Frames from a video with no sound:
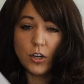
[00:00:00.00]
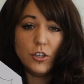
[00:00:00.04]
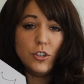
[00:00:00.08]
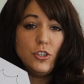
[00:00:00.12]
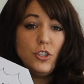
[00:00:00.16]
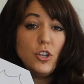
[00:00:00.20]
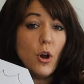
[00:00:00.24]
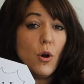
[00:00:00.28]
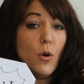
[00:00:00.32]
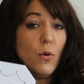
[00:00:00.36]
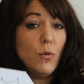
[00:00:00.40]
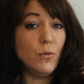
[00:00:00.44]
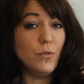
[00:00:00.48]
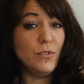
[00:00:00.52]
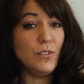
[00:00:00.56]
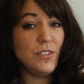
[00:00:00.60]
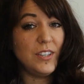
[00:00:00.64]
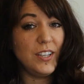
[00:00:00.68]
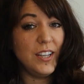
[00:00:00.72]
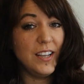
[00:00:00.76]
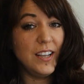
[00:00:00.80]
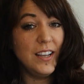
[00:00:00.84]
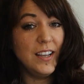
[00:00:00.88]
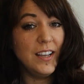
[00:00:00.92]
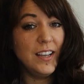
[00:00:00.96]

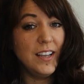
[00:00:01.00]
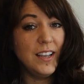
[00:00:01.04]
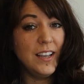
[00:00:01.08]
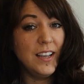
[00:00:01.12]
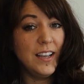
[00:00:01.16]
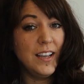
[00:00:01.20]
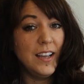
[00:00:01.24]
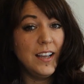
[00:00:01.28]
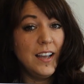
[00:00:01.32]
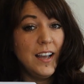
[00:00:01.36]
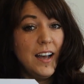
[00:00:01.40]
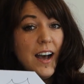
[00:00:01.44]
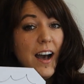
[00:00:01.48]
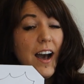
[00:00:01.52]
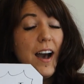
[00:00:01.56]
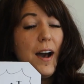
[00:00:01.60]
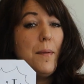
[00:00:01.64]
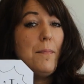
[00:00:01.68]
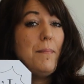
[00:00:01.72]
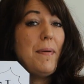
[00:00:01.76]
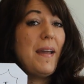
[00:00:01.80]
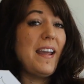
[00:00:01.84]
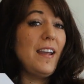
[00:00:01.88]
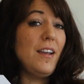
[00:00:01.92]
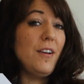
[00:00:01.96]
Don't
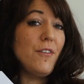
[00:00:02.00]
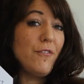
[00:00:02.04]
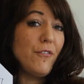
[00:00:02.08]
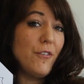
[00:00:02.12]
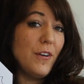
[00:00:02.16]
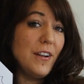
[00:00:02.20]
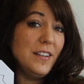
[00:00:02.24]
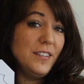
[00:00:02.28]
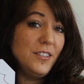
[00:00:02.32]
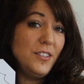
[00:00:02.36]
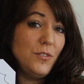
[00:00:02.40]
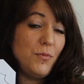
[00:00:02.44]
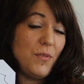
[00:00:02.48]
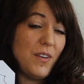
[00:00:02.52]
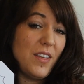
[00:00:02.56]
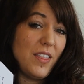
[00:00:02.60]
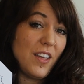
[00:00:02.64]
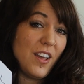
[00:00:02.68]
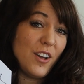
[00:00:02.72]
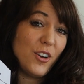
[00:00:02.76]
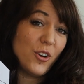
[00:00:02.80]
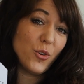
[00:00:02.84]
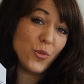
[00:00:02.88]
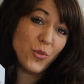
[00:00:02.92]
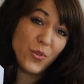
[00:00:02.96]
paint your friends with
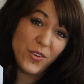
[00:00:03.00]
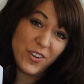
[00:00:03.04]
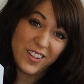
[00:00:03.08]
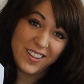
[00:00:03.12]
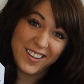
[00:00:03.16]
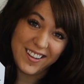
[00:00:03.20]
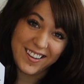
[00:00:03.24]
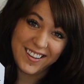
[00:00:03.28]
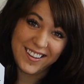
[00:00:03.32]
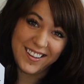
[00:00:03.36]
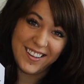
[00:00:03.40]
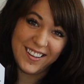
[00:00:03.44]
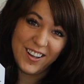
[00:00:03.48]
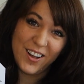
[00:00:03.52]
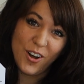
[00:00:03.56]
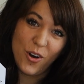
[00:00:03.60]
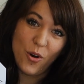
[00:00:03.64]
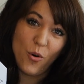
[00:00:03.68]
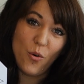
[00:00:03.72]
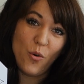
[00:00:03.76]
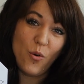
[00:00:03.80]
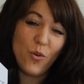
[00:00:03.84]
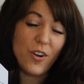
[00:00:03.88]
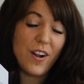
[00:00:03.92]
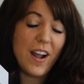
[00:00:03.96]
acrylic
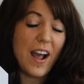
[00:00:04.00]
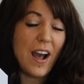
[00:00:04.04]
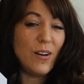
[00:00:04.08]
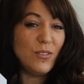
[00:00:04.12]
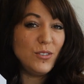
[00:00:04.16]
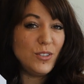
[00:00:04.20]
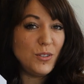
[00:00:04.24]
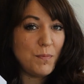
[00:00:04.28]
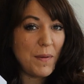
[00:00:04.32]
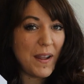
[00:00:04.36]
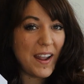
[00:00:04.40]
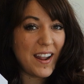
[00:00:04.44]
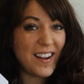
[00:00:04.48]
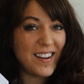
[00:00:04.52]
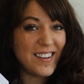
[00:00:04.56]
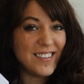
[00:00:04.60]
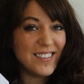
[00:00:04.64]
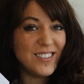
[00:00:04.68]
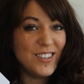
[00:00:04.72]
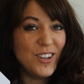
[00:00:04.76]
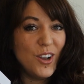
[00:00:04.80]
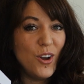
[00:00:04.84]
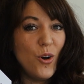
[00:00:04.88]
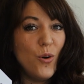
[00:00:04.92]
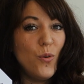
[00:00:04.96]
or house
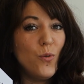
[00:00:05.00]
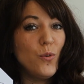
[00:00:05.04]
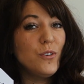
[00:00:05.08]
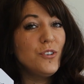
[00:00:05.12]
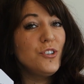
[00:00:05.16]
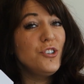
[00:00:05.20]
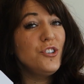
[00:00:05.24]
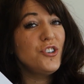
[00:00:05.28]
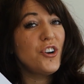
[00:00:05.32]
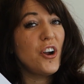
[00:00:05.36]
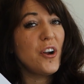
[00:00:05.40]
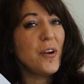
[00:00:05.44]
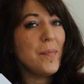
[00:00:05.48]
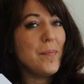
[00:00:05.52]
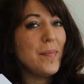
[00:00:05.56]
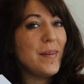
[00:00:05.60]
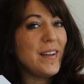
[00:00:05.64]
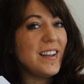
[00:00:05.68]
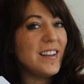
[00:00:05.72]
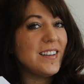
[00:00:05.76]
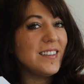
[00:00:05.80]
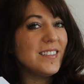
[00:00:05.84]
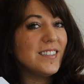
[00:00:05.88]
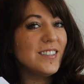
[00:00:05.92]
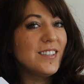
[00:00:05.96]
paint or
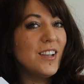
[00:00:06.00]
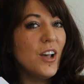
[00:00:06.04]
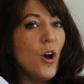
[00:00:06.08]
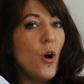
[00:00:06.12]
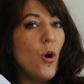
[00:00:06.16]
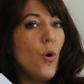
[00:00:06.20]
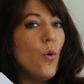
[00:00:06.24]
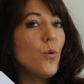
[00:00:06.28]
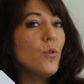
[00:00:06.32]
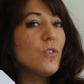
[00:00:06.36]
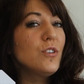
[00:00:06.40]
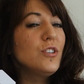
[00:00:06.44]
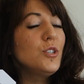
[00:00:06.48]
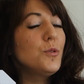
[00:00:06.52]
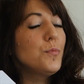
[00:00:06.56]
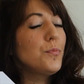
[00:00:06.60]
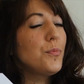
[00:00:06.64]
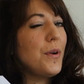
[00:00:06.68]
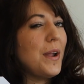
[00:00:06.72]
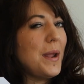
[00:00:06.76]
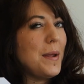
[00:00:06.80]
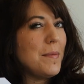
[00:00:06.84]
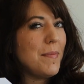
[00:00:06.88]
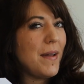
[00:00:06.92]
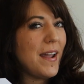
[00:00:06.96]
Sharpies or
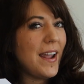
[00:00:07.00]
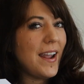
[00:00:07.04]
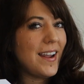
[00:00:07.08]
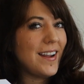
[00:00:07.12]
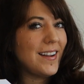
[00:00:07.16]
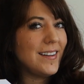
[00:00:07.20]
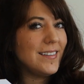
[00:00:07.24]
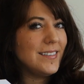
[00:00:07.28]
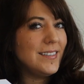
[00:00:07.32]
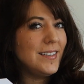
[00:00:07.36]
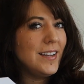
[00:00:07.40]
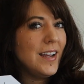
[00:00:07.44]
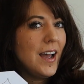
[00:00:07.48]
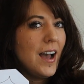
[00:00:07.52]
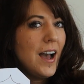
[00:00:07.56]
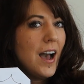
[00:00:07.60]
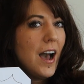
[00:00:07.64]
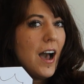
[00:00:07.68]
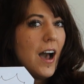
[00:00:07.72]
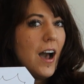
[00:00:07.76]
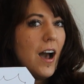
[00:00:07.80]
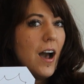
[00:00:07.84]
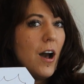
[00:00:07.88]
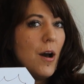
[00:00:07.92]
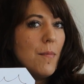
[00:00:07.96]
spray paint.
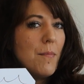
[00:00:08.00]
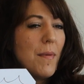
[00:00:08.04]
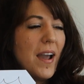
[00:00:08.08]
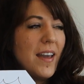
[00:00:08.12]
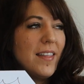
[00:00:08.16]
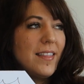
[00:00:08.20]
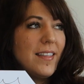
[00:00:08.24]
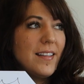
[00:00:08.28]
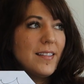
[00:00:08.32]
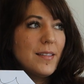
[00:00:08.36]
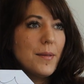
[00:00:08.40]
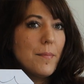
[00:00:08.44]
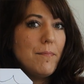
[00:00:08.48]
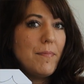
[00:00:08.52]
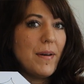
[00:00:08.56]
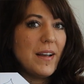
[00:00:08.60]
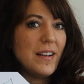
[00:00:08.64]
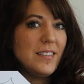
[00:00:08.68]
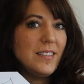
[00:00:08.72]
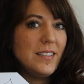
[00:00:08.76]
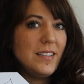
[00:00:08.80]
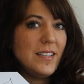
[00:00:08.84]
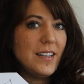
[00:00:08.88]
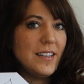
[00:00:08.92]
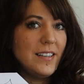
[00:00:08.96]
I think the
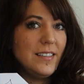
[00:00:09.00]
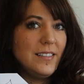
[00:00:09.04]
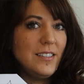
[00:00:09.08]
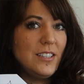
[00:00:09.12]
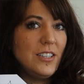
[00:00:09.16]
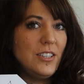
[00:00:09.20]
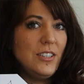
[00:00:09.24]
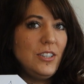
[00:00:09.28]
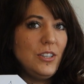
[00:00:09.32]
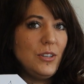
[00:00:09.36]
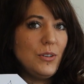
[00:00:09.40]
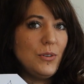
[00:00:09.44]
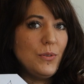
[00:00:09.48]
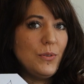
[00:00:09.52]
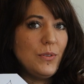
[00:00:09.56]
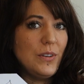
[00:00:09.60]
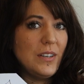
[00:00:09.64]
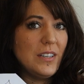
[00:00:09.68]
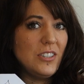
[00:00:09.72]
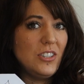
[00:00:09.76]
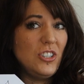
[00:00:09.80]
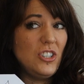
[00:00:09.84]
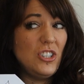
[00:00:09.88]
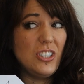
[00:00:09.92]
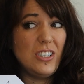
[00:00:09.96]
best thing to do
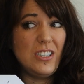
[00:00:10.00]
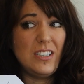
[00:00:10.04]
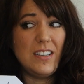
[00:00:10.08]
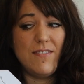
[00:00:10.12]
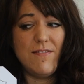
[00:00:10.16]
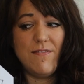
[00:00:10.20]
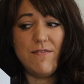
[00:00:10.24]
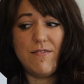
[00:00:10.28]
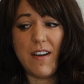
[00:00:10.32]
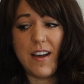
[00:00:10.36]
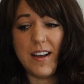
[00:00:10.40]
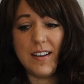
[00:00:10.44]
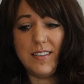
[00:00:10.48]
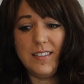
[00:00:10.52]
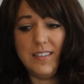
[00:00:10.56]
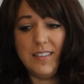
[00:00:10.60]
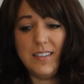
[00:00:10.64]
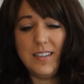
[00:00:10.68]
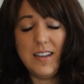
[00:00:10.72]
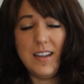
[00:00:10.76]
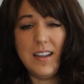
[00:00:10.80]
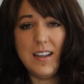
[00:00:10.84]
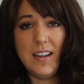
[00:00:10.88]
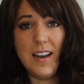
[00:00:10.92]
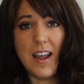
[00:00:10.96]
is just invest
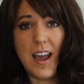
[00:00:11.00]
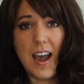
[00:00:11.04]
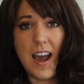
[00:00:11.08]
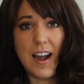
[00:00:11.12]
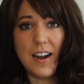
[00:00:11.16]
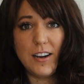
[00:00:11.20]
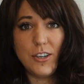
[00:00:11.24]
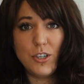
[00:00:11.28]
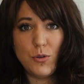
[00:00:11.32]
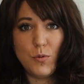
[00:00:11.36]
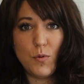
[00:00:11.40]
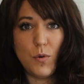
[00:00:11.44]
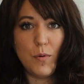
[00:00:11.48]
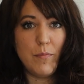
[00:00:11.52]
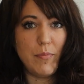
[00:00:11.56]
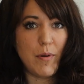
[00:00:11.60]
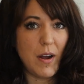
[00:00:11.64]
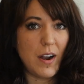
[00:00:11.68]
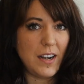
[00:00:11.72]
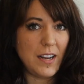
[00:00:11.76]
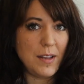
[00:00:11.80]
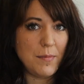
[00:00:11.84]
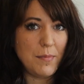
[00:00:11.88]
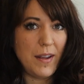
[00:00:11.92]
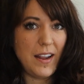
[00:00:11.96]
in actual
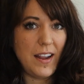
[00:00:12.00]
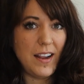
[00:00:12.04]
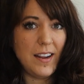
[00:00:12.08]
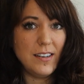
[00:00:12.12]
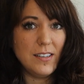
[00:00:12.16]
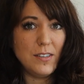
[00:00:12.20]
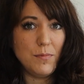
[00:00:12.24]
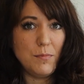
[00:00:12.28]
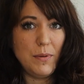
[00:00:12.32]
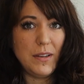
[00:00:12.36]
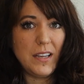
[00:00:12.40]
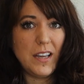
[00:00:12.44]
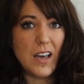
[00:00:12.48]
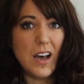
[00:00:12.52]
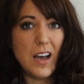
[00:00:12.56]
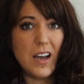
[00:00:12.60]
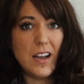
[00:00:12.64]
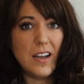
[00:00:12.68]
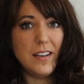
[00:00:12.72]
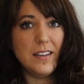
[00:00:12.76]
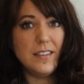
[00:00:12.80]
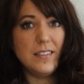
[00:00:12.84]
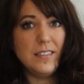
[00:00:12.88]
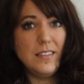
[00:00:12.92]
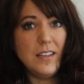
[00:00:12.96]
body paint,
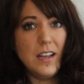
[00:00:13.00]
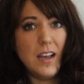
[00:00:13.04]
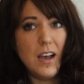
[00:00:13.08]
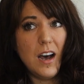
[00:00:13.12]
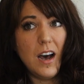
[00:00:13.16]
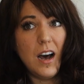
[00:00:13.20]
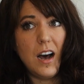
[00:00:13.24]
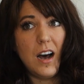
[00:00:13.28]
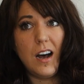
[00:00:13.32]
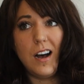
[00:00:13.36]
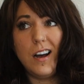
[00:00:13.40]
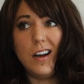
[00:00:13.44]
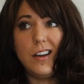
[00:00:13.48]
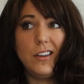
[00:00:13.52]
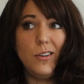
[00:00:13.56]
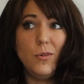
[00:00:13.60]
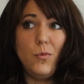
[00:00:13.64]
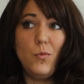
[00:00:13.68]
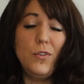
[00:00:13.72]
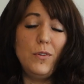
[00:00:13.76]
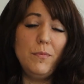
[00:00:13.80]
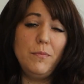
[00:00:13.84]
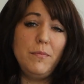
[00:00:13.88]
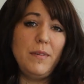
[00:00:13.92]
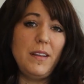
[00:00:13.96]
because
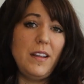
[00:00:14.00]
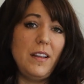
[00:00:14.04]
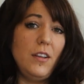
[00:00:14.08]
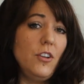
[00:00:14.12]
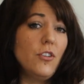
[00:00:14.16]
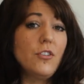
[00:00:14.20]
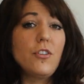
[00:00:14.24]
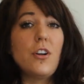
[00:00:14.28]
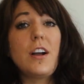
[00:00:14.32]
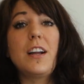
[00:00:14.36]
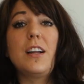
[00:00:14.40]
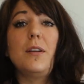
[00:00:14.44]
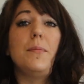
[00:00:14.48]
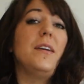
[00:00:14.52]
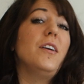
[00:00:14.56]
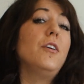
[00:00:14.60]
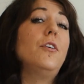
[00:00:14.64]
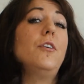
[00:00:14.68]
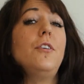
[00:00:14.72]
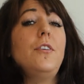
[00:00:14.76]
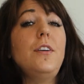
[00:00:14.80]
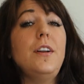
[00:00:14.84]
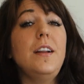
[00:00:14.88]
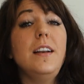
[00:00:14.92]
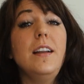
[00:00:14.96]
you're not going to be
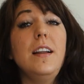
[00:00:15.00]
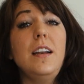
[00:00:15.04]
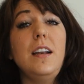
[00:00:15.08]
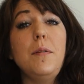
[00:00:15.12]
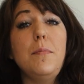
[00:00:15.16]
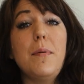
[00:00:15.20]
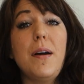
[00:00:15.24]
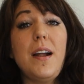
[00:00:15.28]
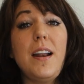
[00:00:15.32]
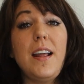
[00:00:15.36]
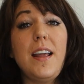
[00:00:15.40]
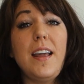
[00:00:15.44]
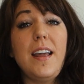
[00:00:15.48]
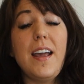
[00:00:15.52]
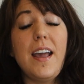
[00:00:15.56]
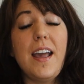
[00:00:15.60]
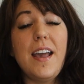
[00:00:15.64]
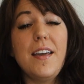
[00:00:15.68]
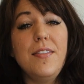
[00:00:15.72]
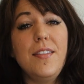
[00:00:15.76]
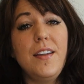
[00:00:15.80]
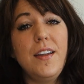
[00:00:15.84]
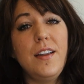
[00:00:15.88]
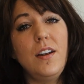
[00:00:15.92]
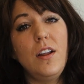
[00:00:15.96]
hurting anybody,
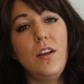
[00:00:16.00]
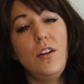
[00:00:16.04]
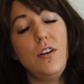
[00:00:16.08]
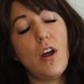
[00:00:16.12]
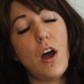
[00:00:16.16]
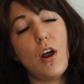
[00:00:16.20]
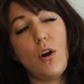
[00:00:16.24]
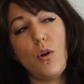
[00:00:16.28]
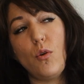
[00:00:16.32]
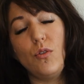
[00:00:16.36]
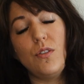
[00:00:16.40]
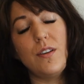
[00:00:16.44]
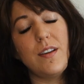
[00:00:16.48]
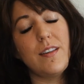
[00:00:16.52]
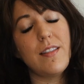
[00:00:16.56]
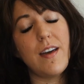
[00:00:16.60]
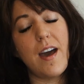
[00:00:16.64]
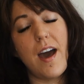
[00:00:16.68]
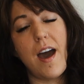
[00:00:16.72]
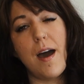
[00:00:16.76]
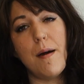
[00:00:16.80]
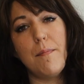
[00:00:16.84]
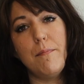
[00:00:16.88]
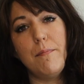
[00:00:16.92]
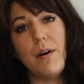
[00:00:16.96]
and then not only
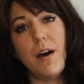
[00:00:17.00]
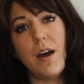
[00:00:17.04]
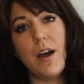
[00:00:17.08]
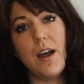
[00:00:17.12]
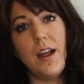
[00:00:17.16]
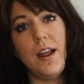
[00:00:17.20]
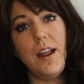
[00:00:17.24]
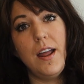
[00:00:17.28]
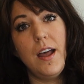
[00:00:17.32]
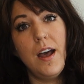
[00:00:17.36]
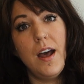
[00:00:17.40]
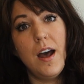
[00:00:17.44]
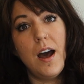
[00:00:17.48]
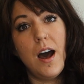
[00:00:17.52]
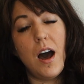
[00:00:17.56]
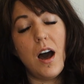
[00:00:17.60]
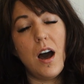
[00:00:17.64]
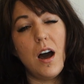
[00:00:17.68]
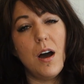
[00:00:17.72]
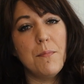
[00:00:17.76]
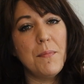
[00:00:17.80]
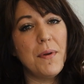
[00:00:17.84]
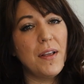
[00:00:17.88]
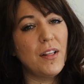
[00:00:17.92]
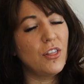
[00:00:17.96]
that, but
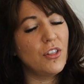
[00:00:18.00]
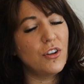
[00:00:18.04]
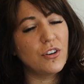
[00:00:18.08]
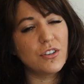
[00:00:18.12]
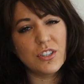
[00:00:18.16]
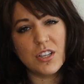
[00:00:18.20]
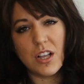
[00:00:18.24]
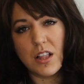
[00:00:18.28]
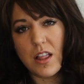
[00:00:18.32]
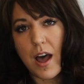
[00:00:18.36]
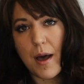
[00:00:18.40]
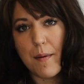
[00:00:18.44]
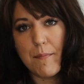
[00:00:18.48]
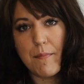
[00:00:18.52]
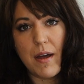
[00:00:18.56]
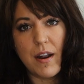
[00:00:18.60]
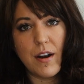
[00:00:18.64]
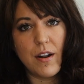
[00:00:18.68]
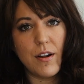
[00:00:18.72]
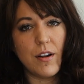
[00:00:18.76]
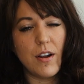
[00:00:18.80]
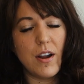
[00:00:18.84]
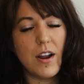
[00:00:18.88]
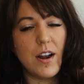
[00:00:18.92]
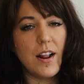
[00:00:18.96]
it looks a lot better
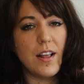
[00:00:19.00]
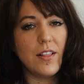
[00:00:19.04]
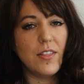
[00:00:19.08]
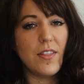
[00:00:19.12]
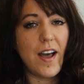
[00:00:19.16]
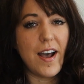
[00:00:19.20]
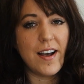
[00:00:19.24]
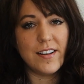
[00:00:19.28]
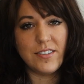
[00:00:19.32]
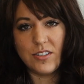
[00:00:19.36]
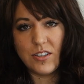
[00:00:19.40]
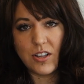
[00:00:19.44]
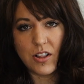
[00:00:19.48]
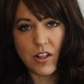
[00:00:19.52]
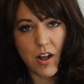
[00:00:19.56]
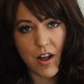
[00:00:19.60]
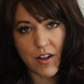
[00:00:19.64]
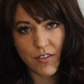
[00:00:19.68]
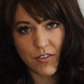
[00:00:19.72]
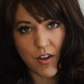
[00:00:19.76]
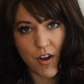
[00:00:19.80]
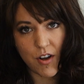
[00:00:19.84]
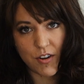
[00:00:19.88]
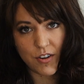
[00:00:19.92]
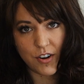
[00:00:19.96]
and it lasts a
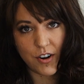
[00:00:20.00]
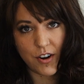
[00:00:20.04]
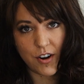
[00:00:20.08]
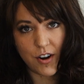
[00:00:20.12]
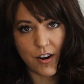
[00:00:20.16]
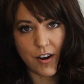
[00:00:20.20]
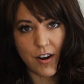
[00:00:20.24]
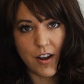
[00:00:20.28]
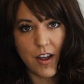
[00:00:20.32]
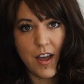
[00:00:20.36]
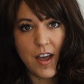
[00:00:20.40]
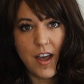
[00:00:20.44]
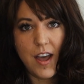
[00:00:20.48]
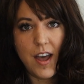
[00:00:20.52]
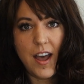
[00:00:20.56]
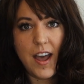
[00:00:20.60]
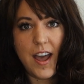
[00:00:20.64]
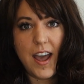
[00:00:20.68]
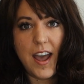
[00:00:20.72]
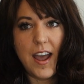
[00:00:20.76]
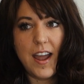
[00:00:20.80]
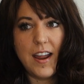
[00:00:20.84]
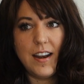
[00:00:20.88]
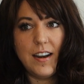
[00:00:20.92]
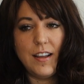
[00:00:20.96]
lot longer,
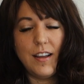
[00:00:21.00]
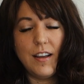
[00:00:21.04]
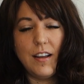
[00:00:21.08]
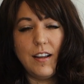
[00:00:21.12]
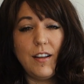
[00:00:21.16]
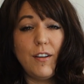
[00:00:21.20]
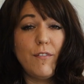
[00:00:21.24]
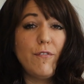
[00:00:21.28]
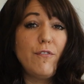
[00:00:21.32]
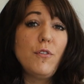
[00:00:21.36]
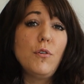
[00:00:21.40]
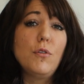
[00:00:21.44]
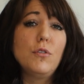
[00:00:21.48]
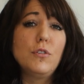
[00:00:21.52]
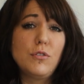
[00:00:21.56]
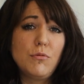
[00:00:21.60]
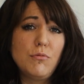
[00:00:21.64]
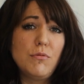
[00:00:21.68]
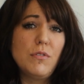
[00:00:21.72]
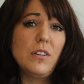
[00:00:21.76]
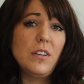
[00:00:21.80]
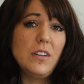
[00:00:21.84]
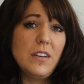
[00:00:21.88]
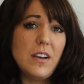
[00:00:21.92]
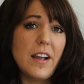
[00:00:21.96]
and it feels
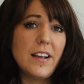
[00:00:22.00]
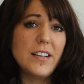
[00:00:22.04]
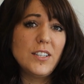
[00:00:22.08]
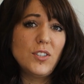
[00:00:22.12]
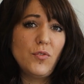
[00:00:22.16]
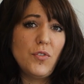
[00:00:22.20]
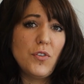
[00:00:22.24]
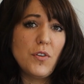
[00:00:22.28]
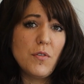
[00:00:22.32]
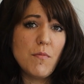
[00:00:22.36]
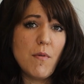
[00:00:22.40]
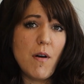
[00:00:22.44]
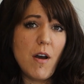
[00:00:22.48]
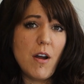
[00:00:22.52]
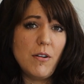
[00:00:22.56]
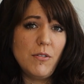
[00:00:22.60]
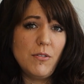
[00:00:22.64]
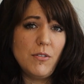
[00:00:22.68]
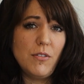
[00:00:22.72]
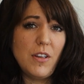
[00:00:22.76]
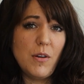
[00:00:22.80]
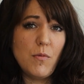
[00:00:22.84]
really nice for your model.